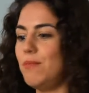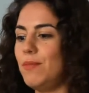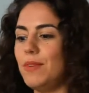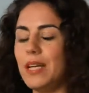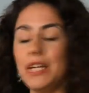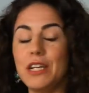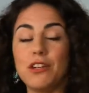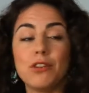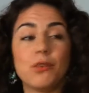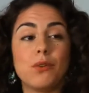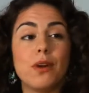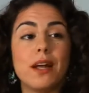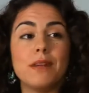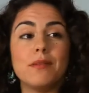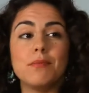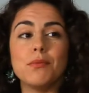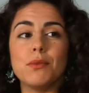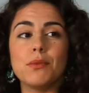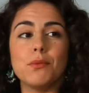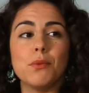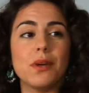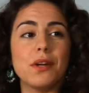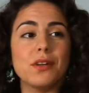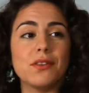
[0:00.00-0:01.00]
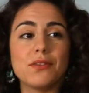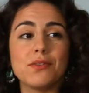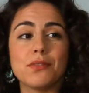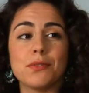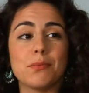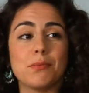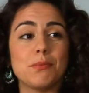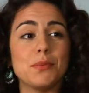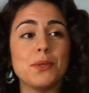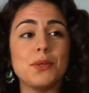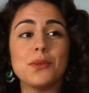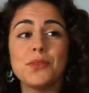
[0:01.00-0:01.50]
incredible,
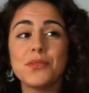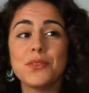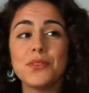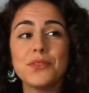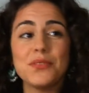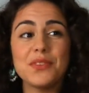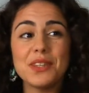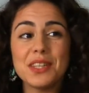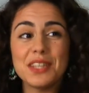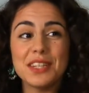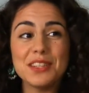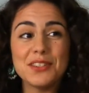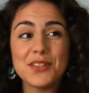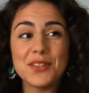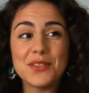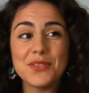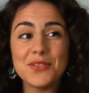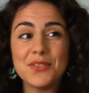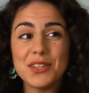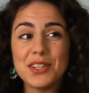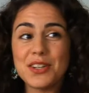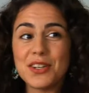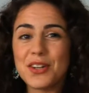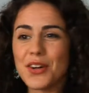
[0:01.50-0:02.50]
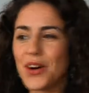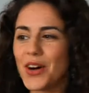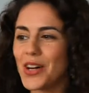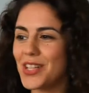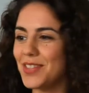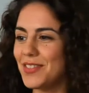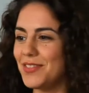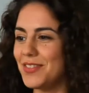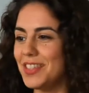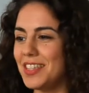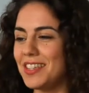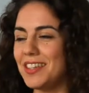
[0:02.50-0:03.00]
wonderful, beautiful feelings you'll feel,
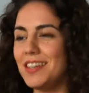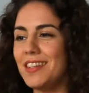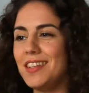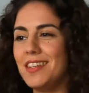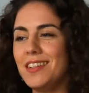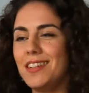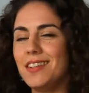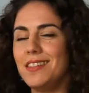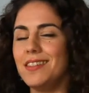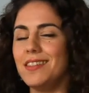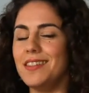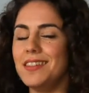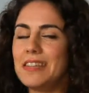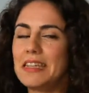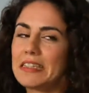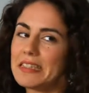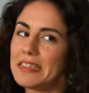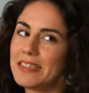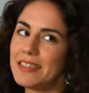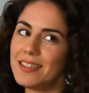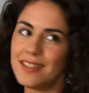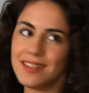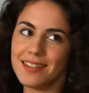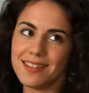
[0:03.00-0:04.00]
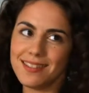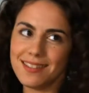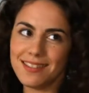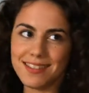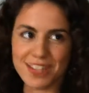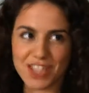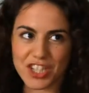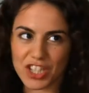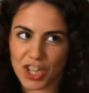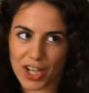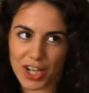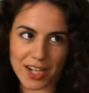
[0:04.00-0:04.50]
all of the yucky,
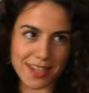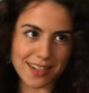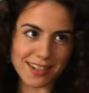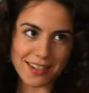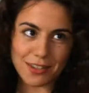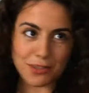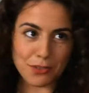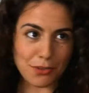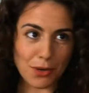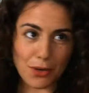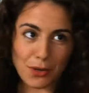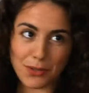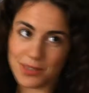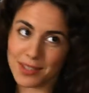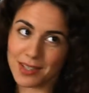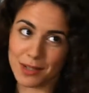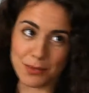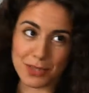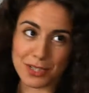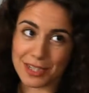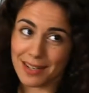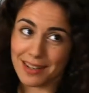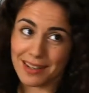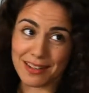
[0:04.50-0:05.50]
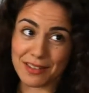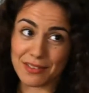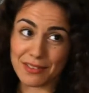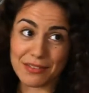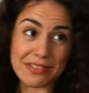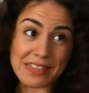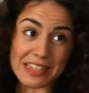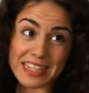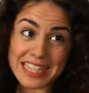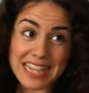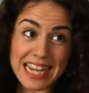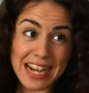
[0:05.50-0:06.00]
dark, gross, I wish I didn't
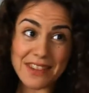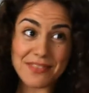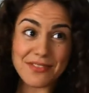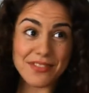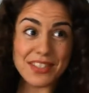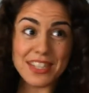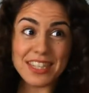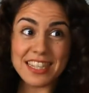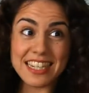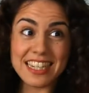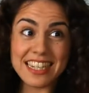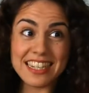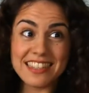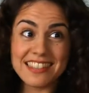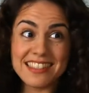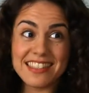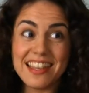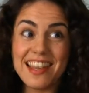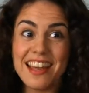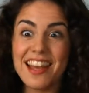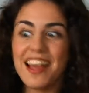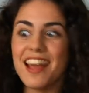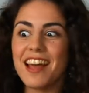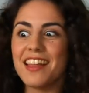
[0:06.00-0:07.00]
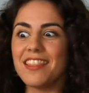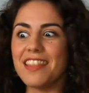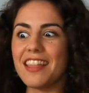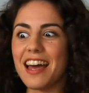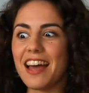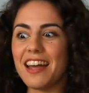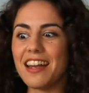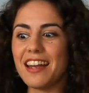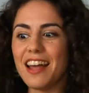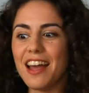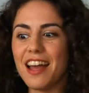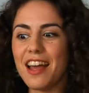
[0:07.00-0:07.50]
feel that feelings,
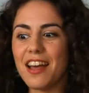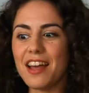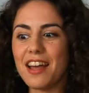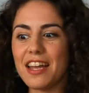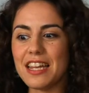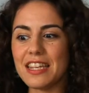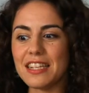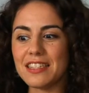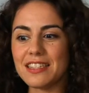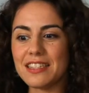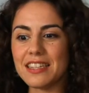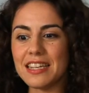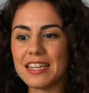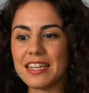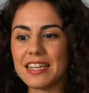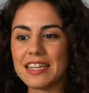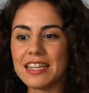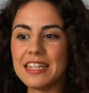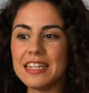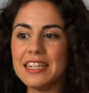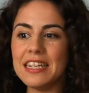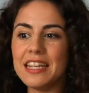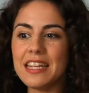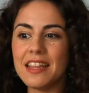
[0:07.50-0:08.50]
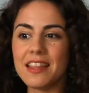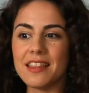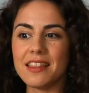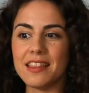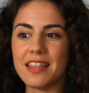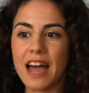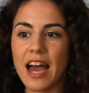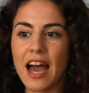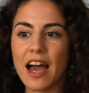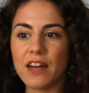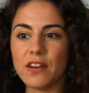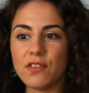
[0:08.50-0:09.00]
that it's in
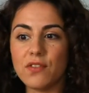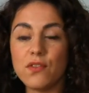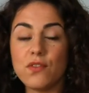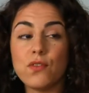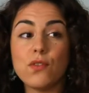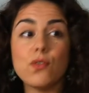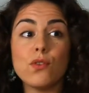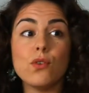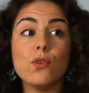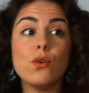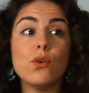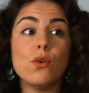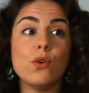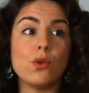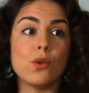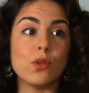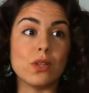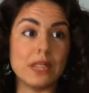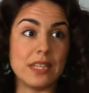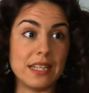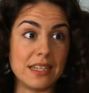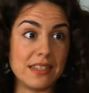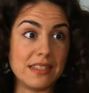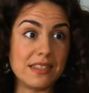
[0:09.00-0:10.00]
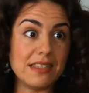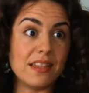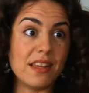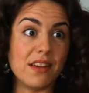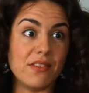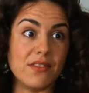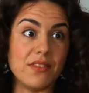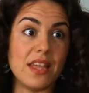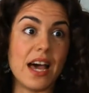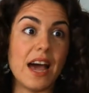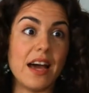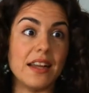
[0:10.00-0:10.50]
that fullness
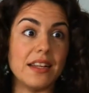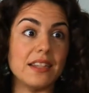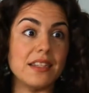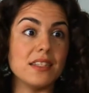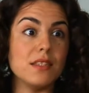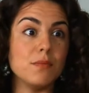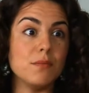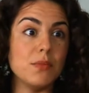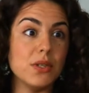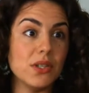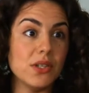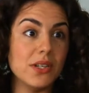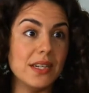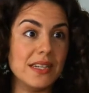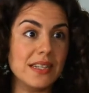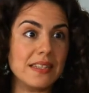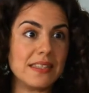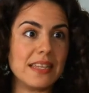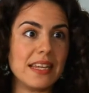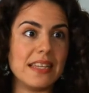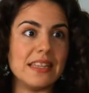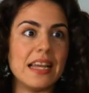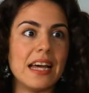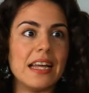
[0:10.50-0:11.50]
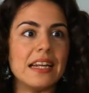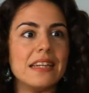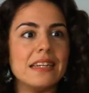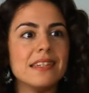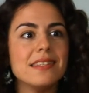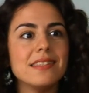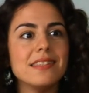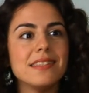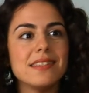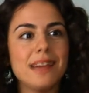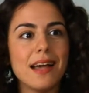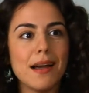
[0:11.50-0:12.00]
of that experience and that
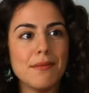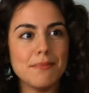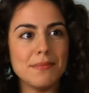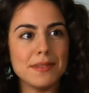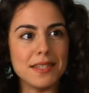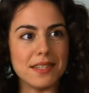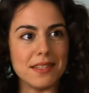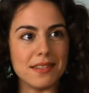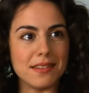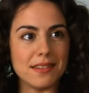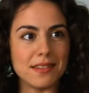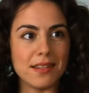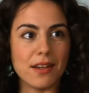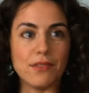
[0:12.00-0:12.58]
acceptance